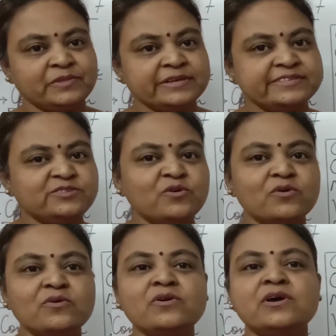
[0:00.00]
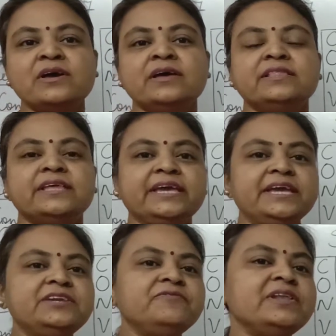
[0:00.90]
So, the
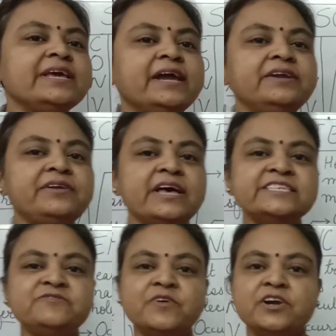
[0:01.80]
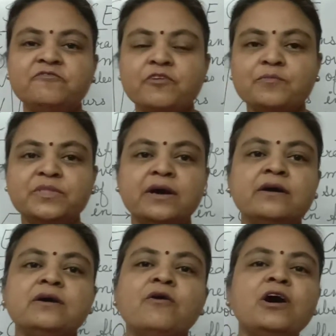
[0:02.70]
heat will get transferred from the
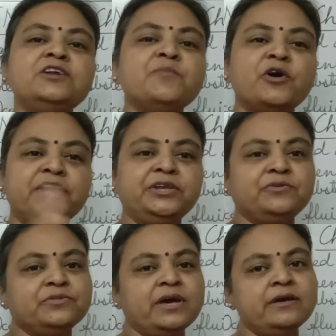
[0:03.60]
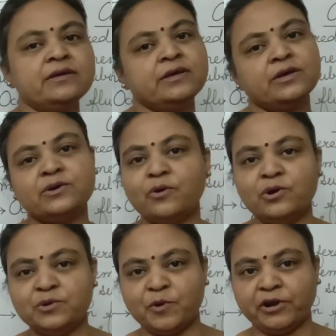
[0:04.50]
hot body to the
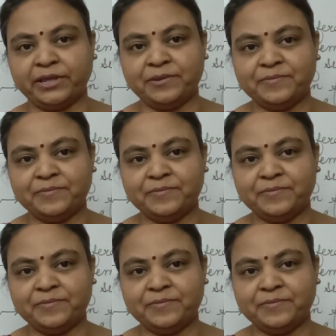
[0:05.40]
cold body.